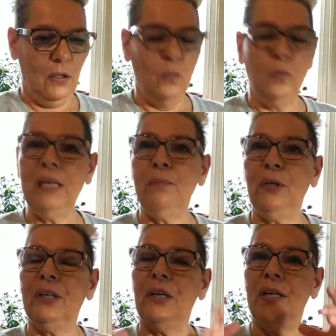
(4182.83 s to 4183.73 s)
we
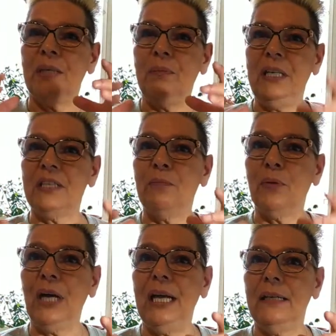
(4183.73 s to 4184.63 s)
put on a piece of
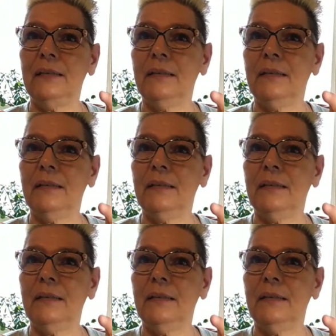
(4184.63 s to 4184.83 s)
bread.